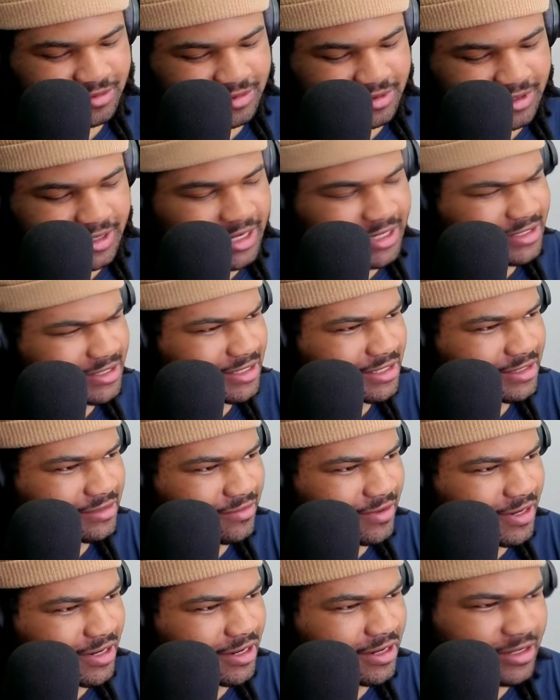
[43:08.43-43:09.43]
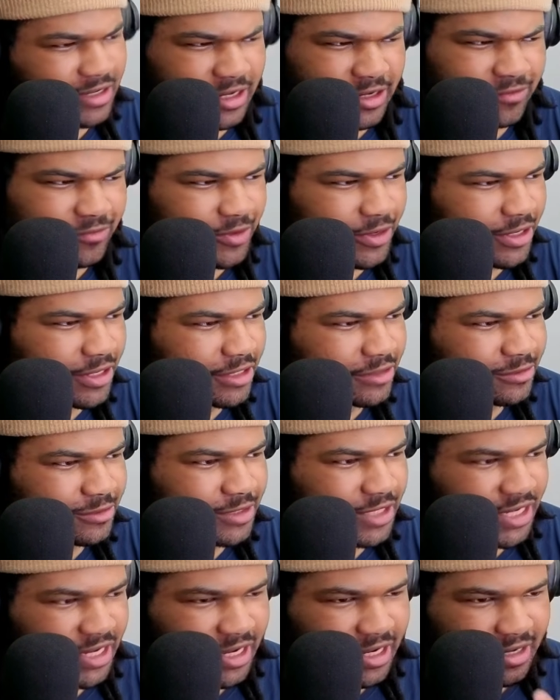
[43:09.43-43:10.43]
Nice keys right here. Yeah, very
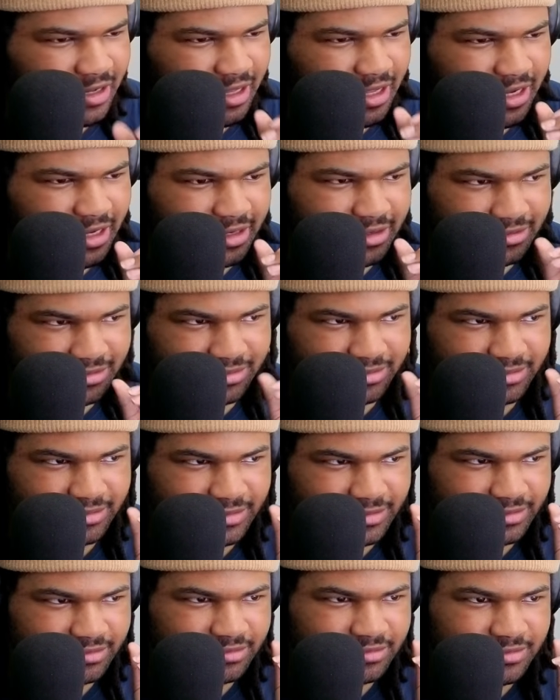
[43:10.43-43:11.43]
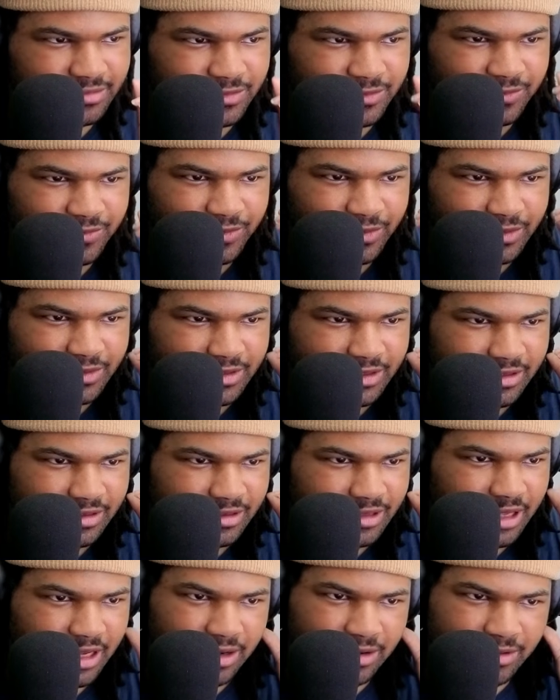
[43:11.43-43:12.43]
interesting kind of like filter,
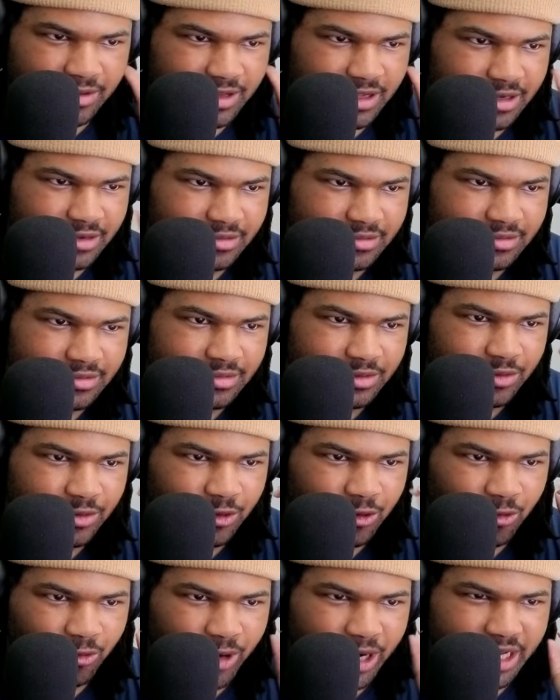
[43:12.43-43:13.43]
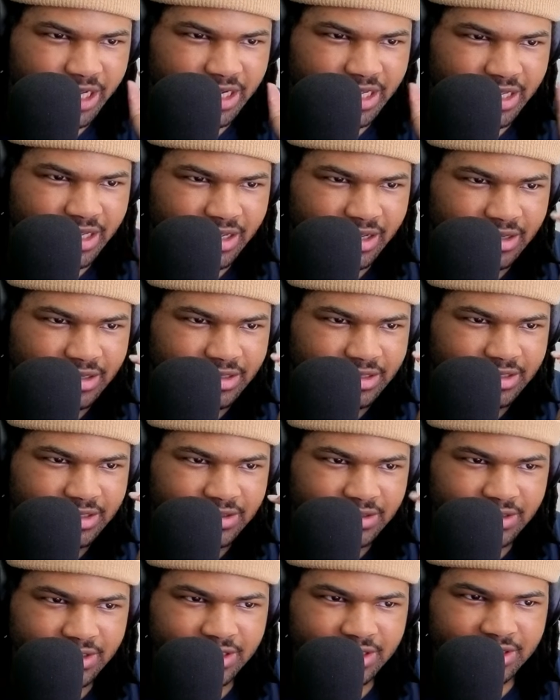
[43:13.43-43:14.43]
like, or like little grainy
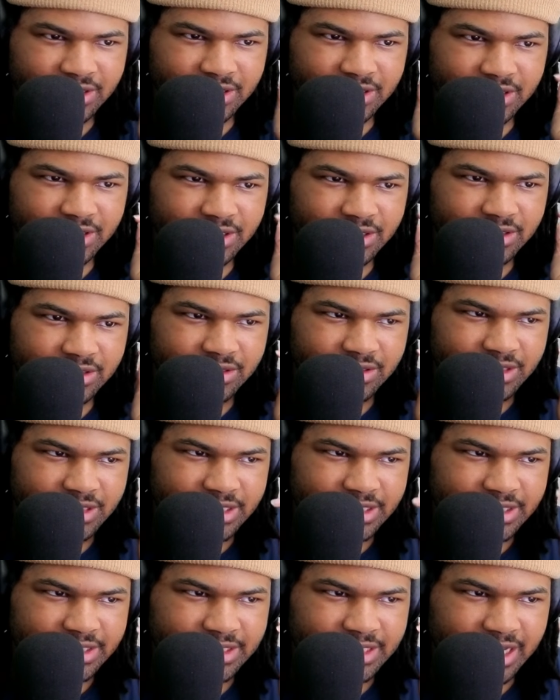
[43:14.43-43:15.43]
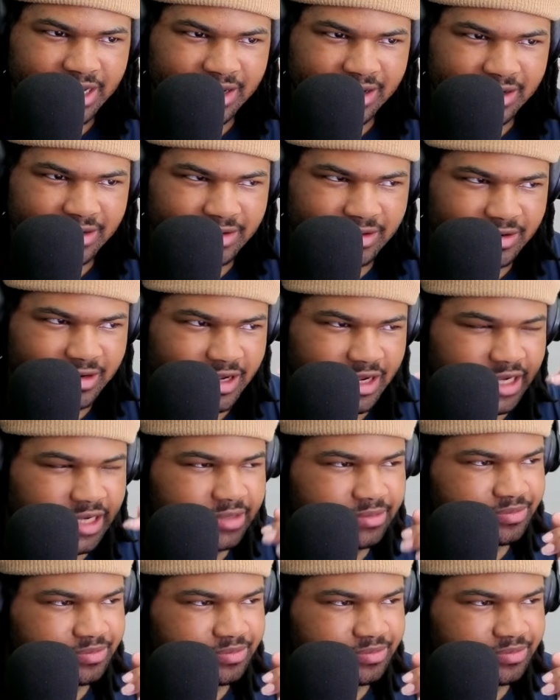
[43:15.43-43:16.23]
sound on that.